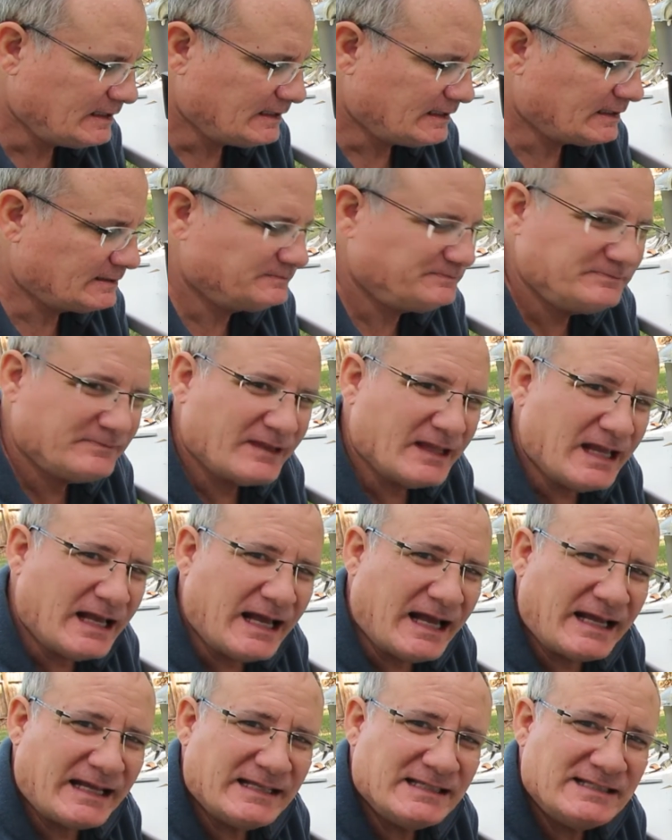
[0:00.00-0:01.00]
Now,
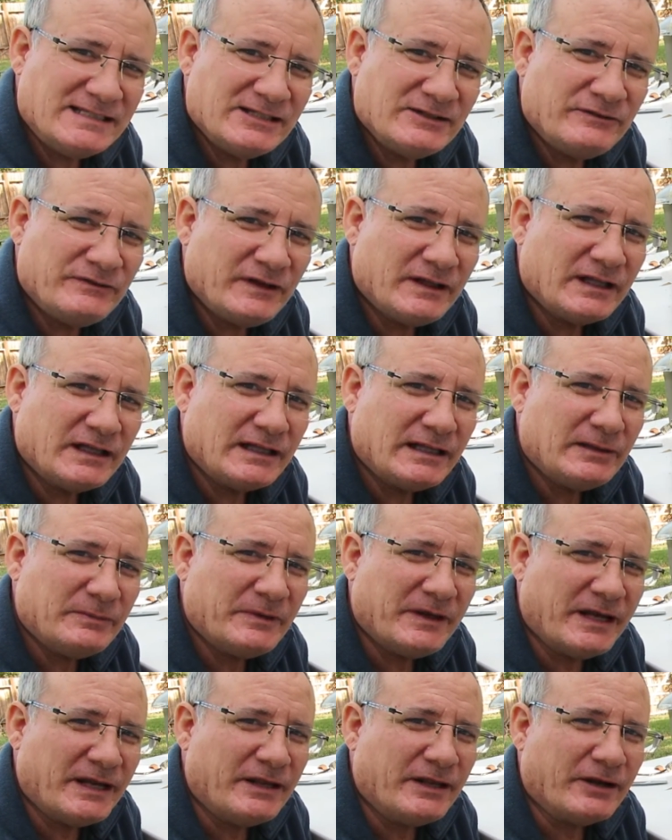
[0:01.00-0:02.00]
I can still feel a little
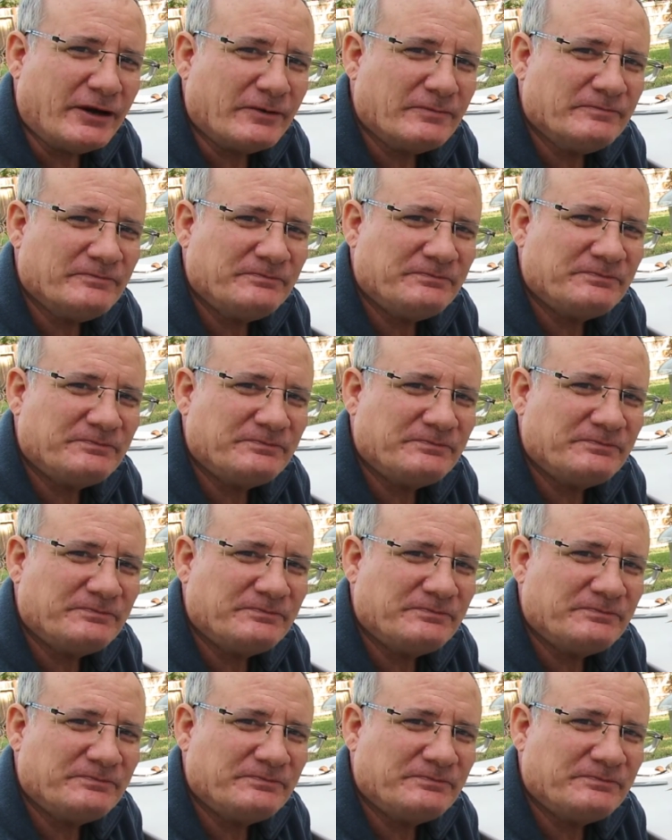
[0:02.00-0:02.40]
bit in there.